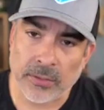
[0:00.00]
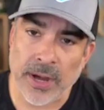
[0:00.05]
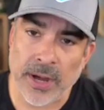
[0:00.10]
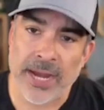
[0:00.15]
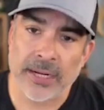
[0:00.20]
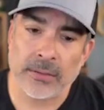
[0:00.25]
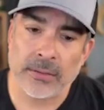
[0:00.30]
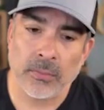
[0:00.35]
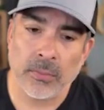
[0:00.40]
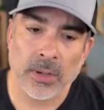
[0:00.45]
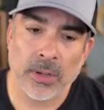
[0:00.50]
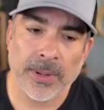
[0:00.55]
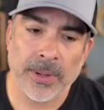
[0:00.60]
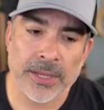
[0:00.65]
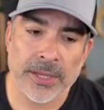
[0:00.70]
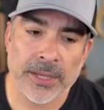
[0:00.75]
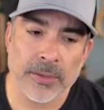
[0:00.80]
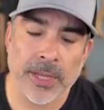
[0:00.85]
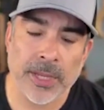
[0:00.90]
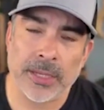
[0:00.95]
Greg, what yeah.
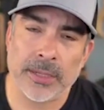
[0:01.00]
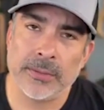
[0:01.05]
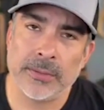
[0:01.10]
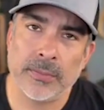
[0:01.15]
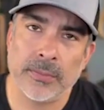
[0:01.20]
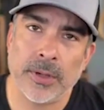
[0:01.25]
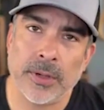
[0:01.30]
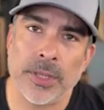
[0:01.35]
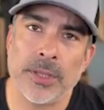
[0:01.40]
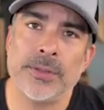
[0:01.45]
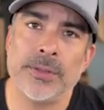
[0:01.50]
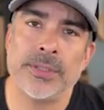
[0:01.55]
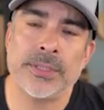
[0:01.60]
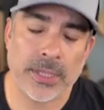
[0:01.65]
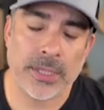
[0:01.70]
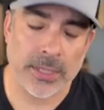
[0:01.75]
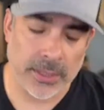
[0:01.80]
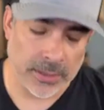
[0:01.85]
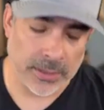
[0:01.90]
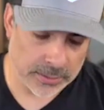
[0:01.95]
about you, man? What are you
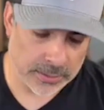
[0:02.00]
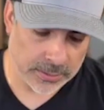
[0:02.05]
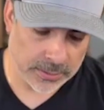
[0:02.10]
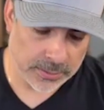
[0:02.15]
seeing?